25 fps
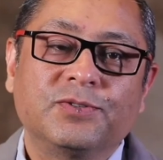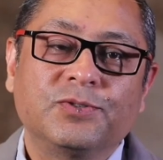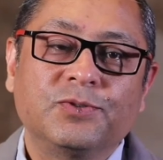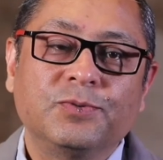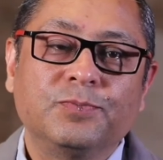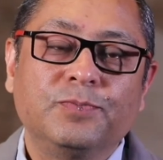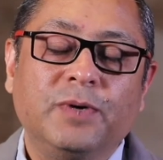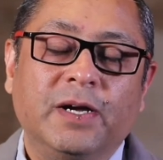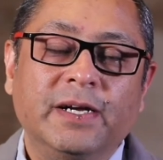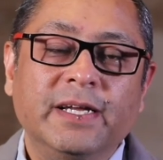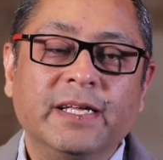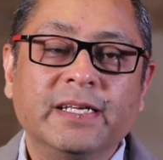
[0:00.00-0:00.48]
to
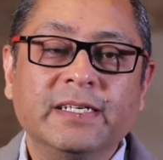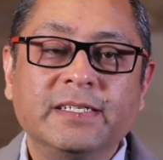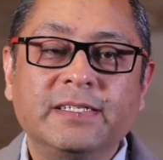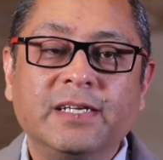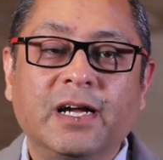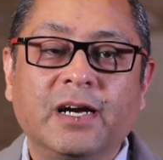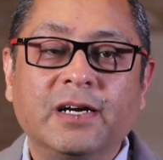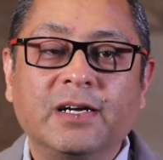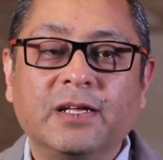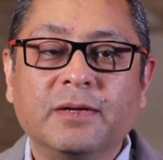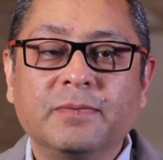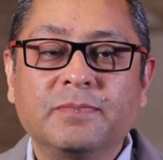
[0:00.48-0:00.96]
budding
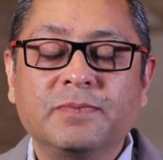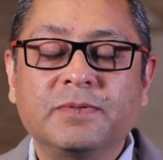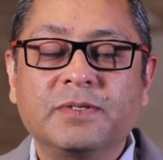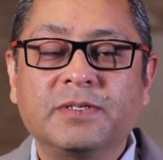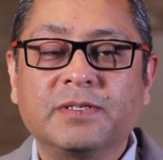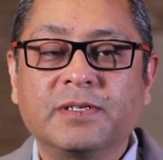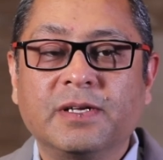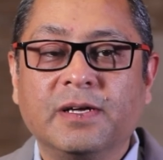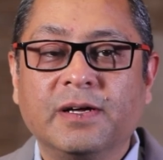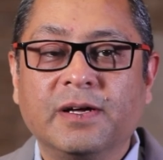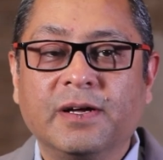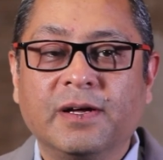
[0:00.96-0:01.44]

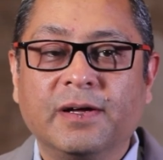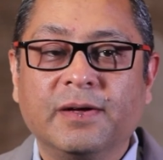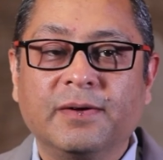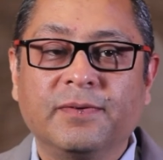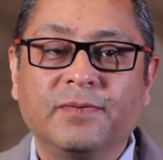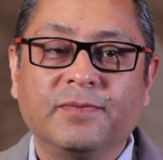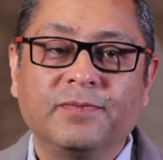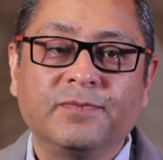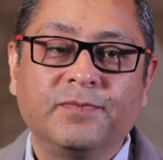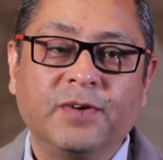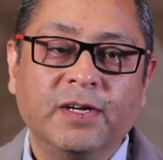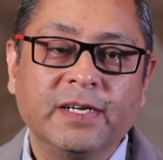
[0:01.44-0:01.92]
startups,
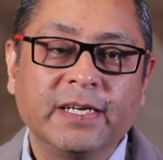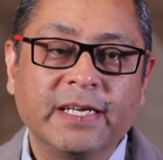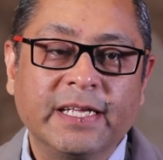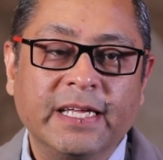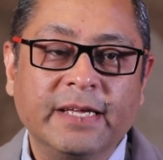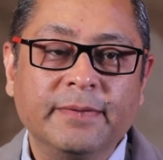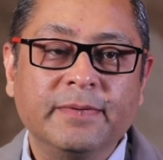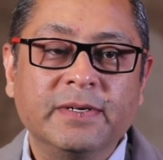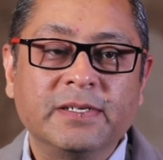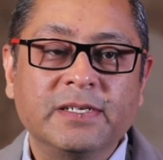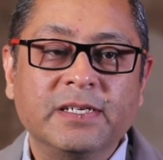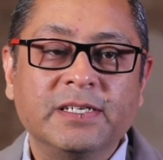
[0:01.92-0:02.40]
one
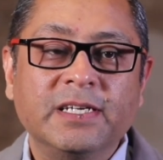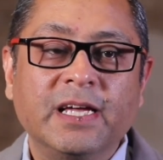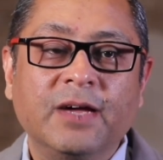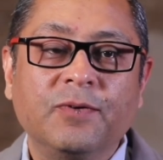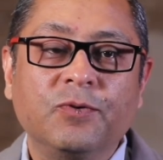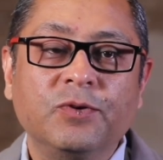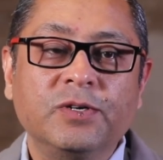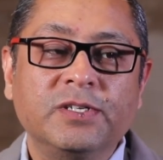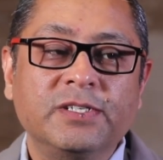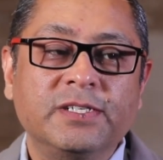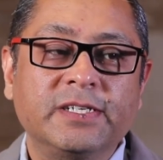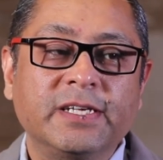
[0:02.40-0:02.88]
key message I
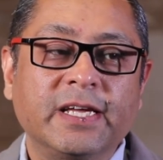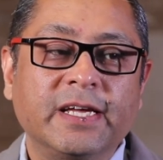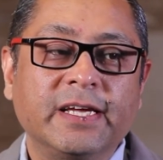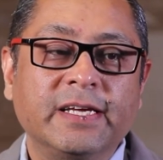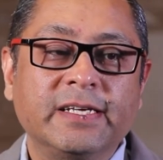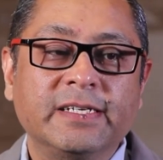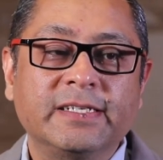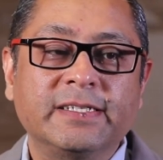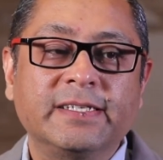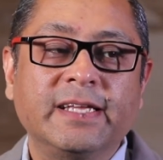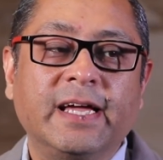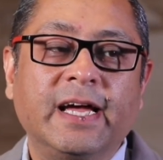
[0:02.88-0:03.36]
would say
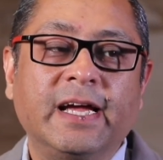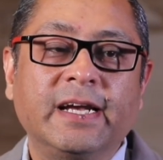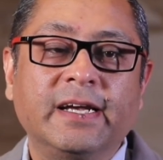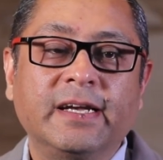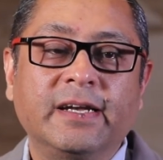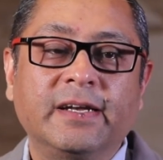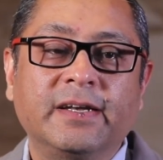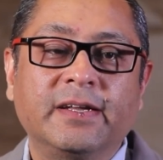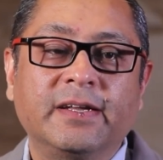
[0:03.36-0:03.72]
is that